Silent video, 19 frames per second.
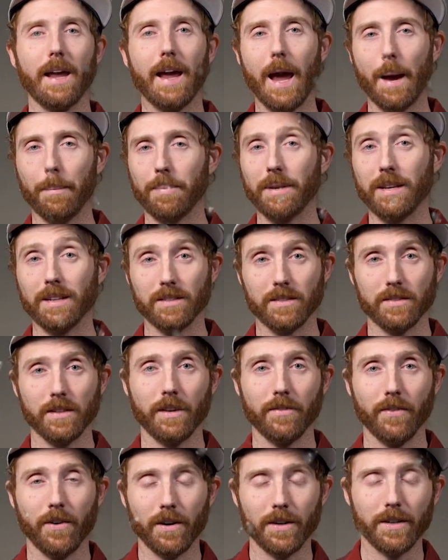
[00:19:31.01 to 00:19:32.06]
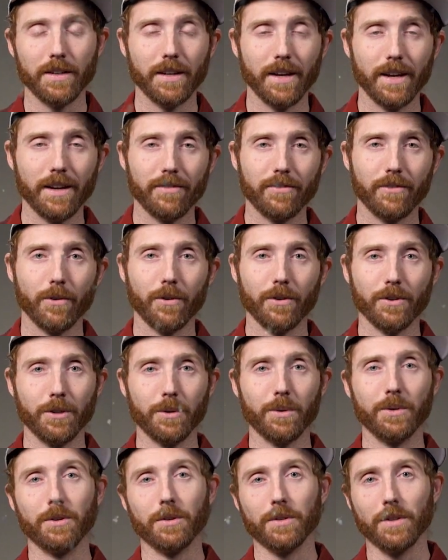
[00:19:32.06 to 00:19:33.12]
happy, and safe holiday for
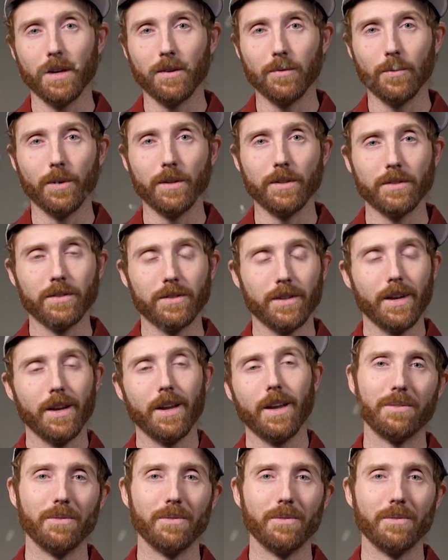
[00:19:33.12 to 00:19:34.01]
you and your loved ones.